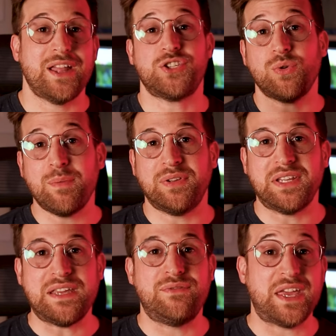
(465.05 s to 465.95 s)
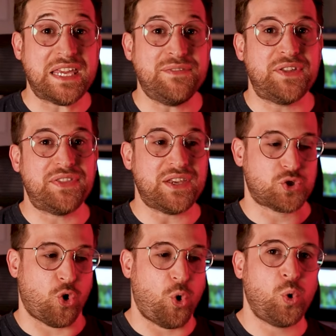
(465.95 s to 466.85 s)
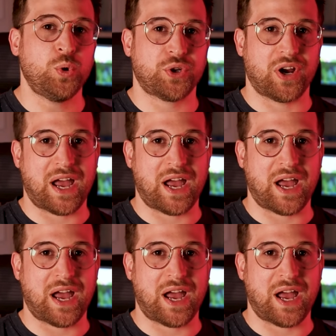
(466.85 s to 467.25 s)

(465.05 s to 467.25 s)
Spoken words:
And so I believe that even these older